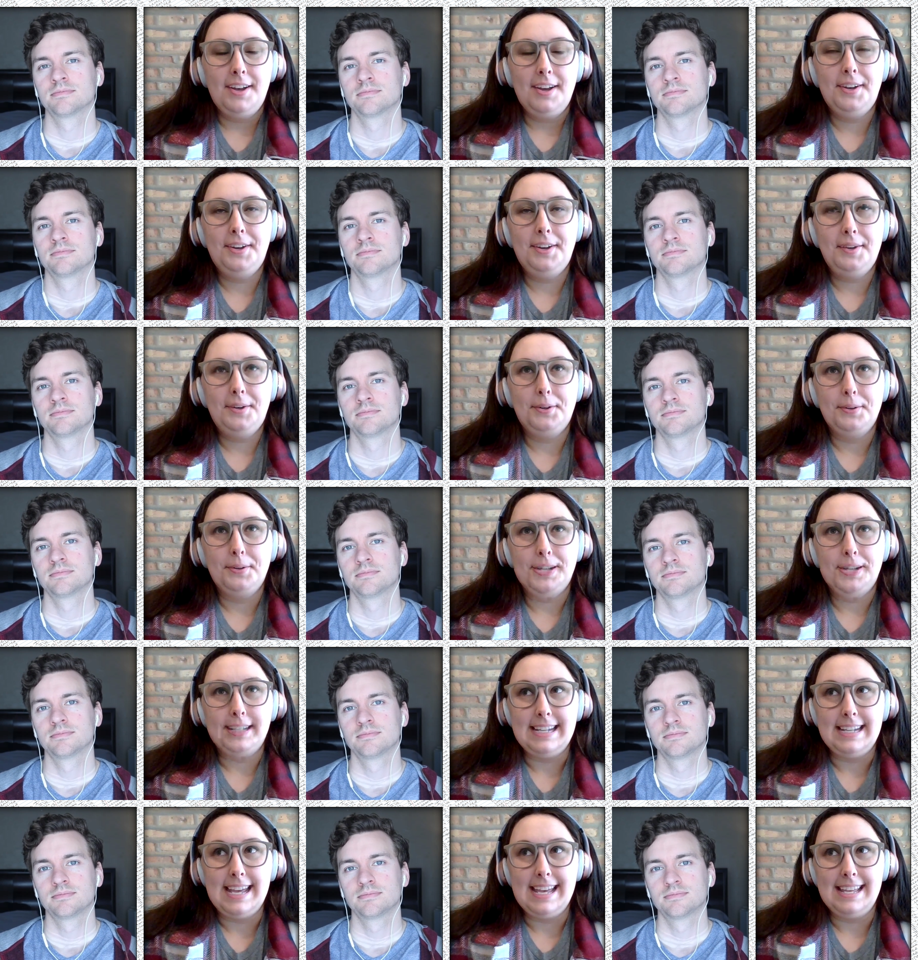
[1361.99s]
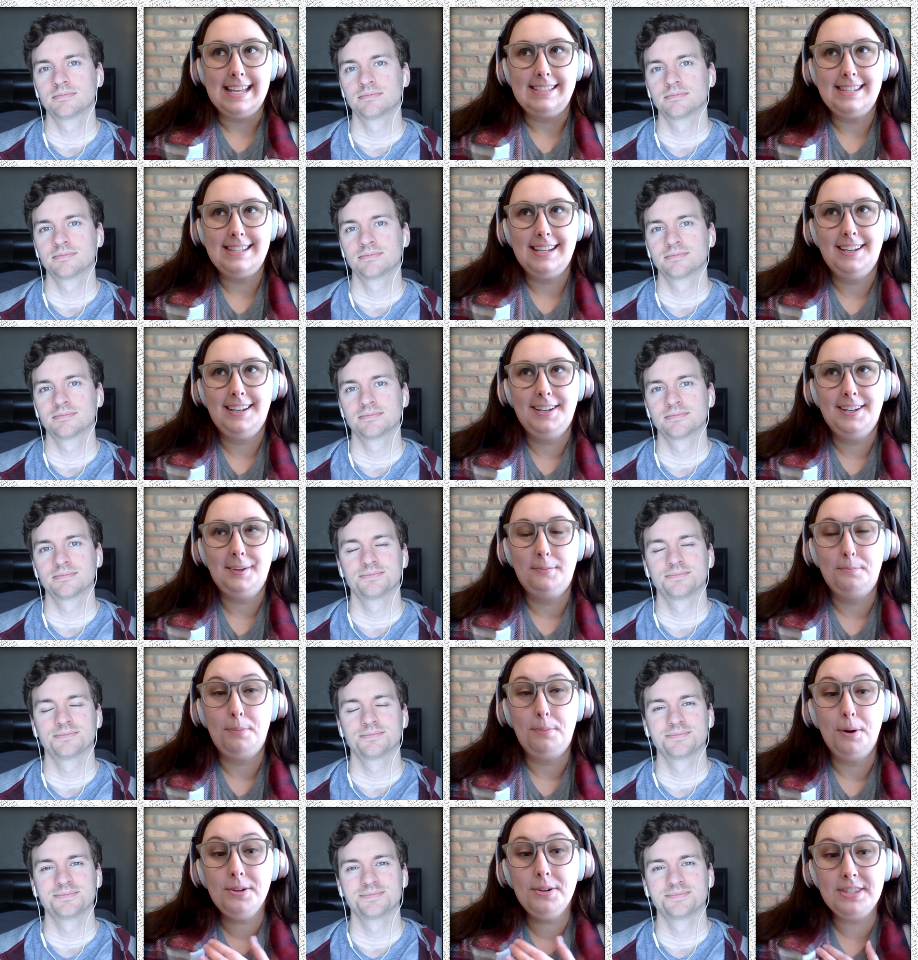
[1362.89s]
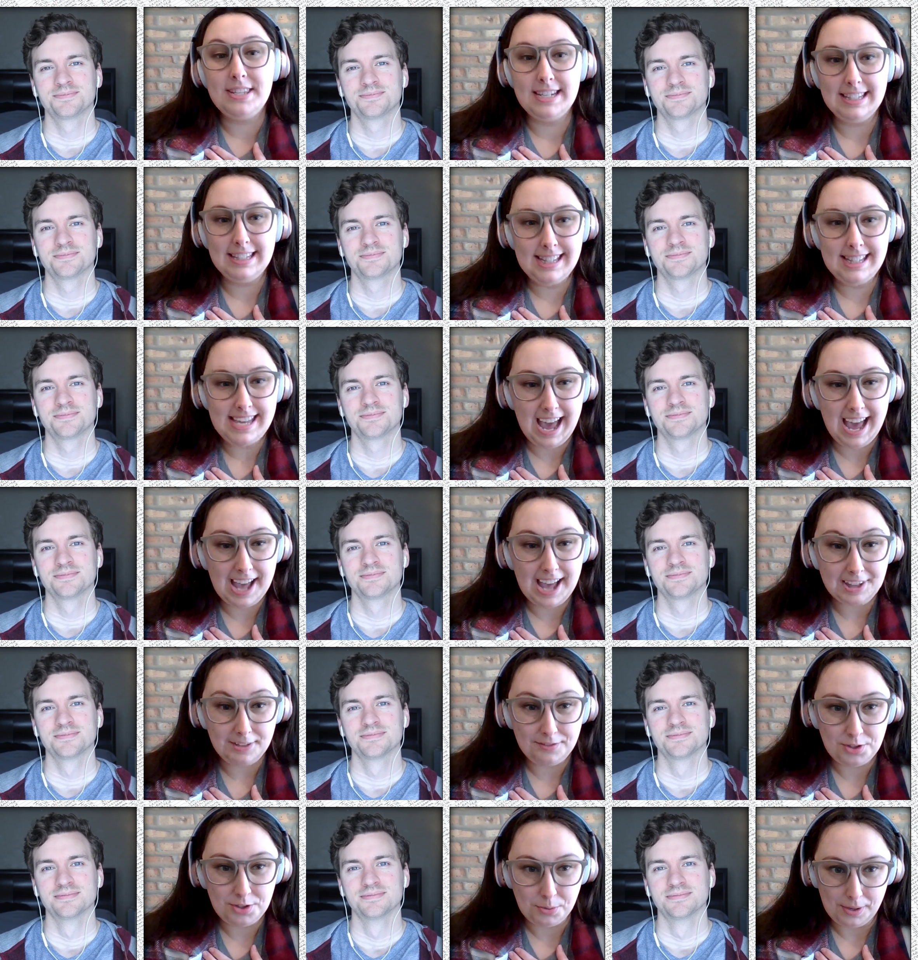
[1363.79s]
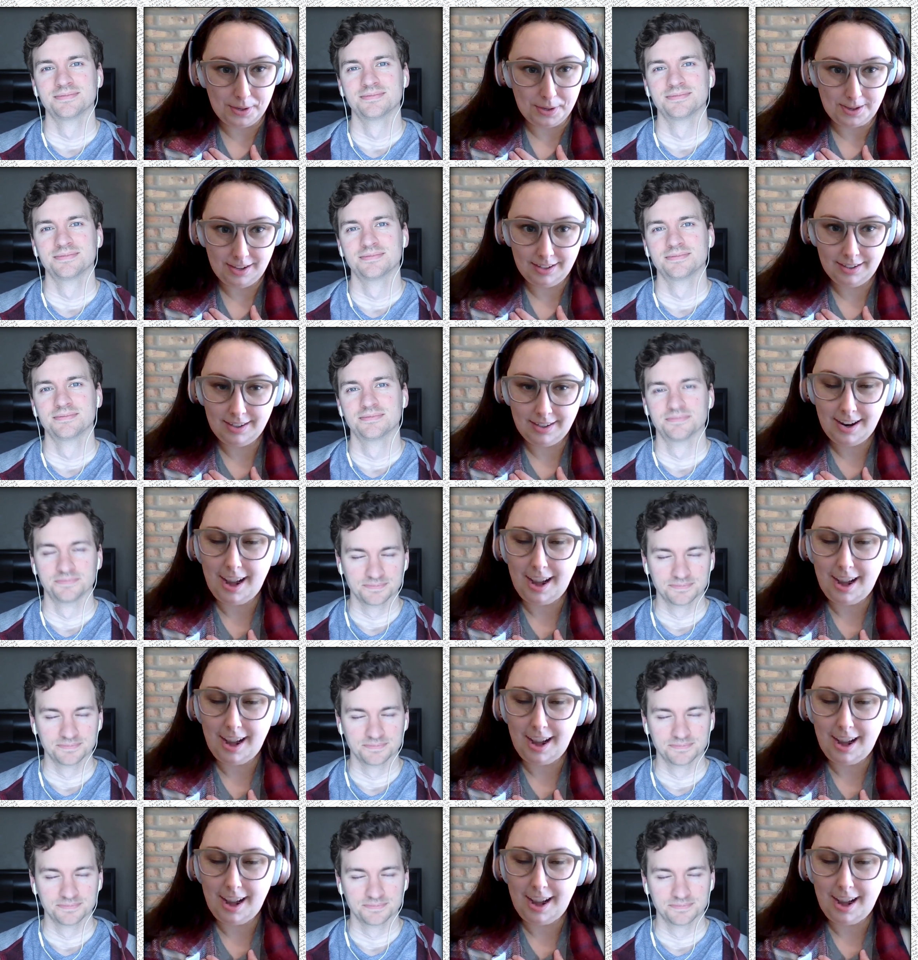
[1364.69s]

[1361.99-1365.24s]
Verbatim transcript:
Speaker 1: Oh, goodness. Personally, I love Twitter.